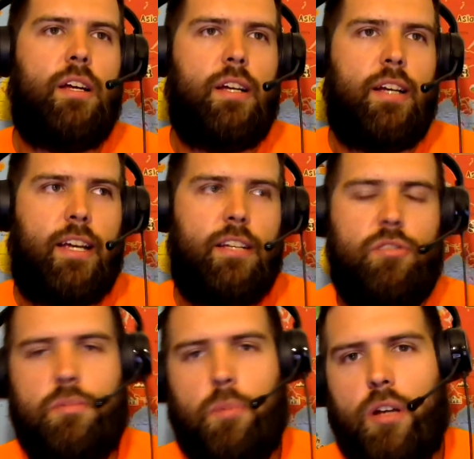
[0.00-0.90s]
His
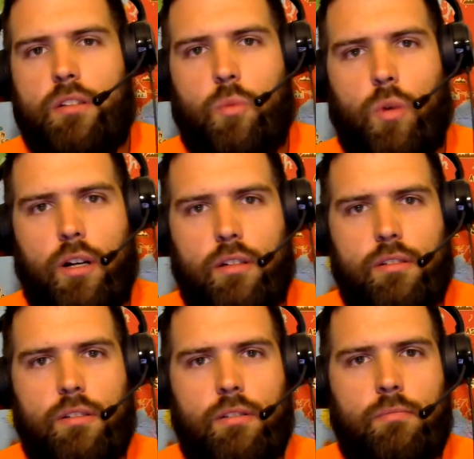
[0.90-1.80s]
response was,
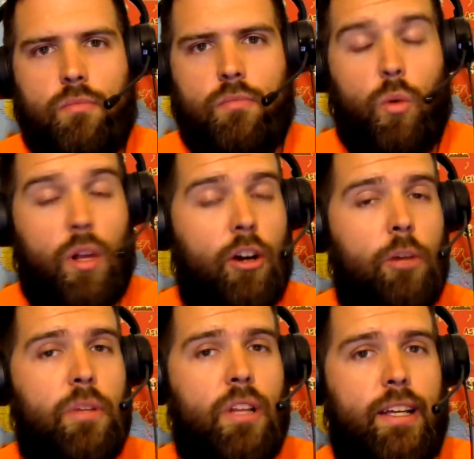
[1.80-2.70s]
"Well, I hope
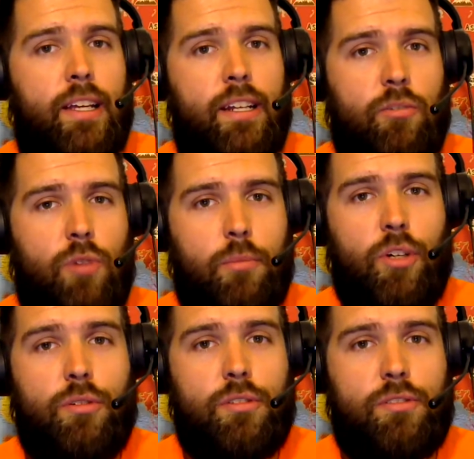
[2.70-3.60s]
you like eating ramen
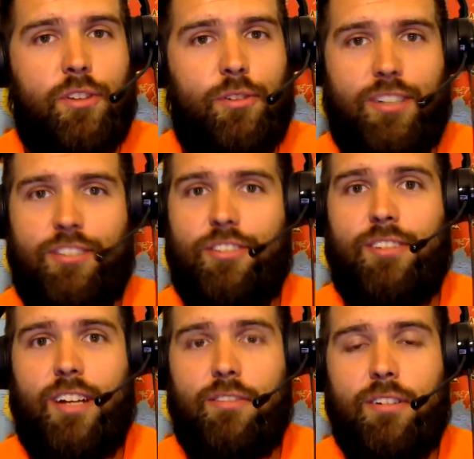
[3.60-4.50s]
noodles for the rest of your
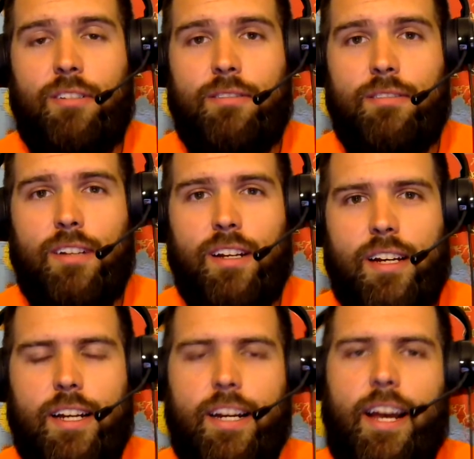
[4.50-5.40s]
life."
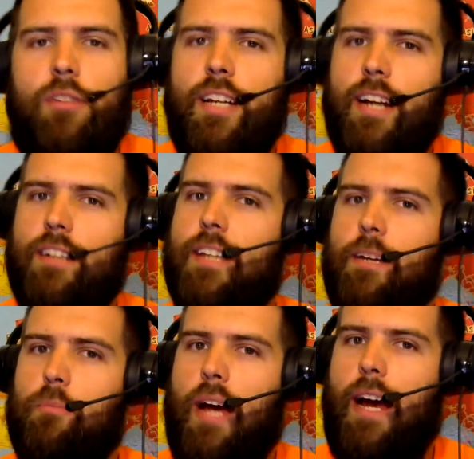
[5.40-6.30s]
And I was kind of taken
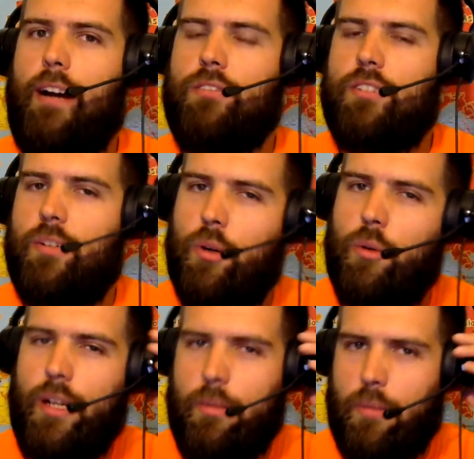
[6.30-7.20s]
back. I was like, whoa,
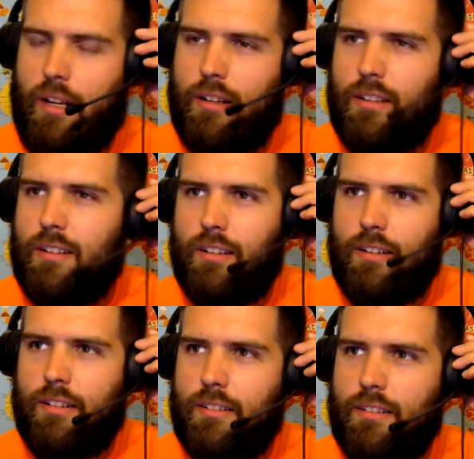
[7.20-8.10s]
wait a minute.
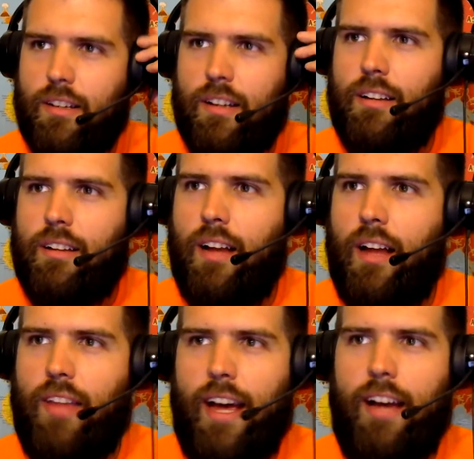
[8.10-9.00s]

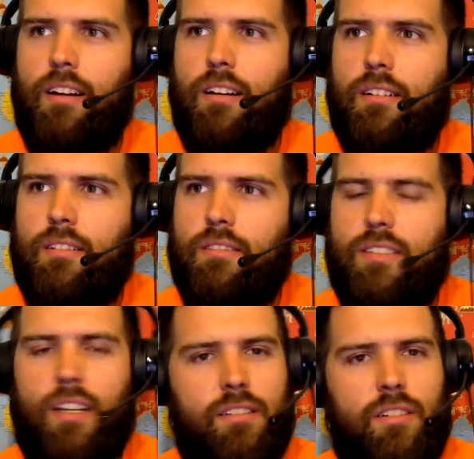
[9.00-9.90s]
That
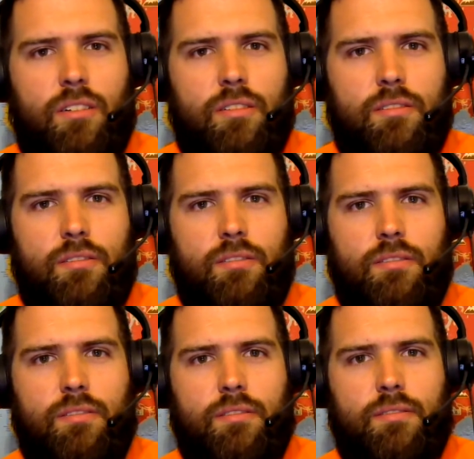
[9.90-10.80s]
doesn't
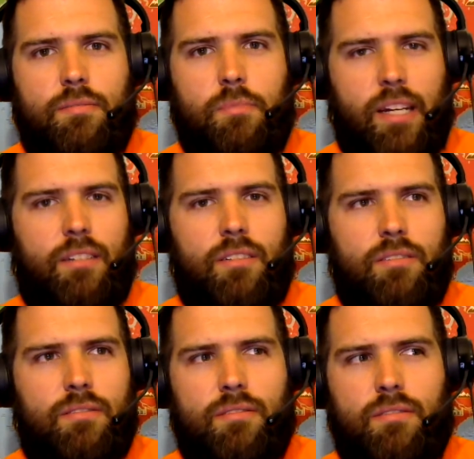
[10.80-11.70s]
make
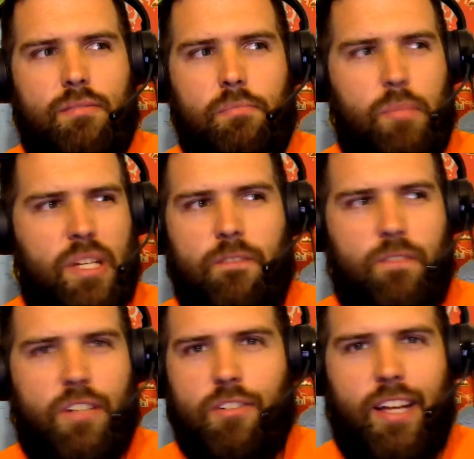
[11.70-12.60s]
me
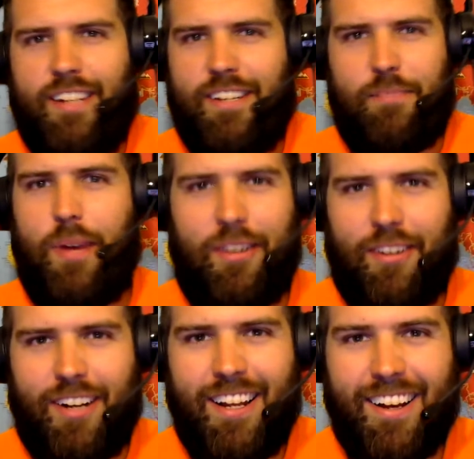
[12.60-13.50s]
feel any better.
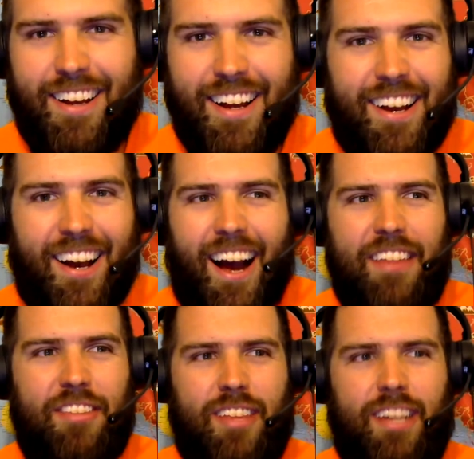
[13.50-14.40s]
I
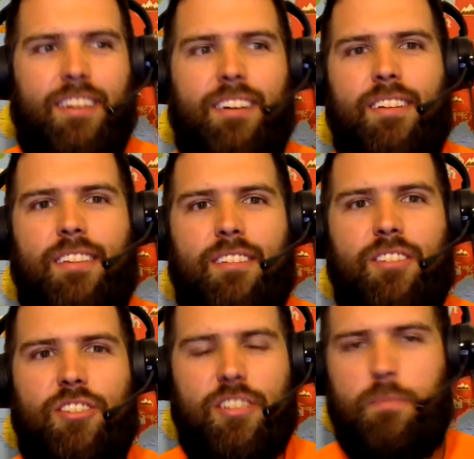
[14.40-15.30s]
think
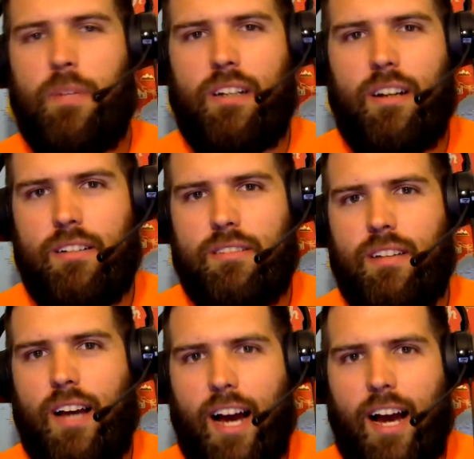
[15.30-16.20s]
just because
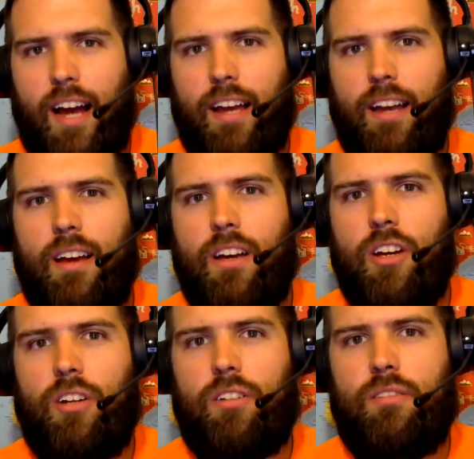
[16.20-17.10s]
I
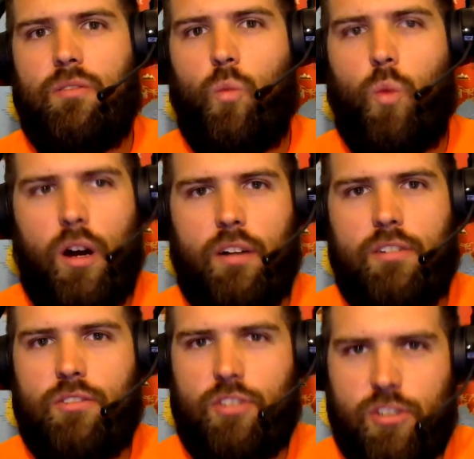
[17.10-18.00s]
want
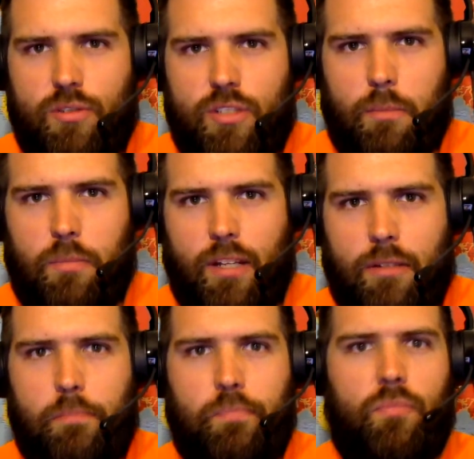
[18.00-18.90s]
to do something
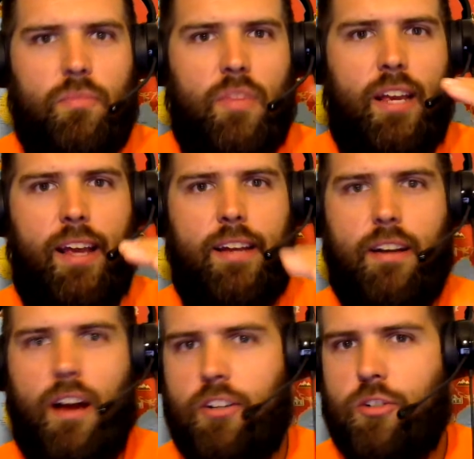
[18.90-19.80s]
and
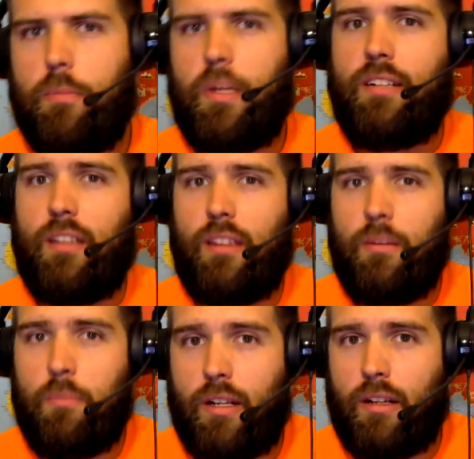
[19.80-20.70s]
not do it because of the
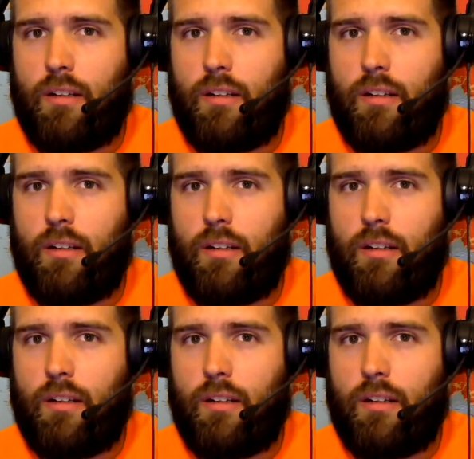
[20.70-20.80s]
money,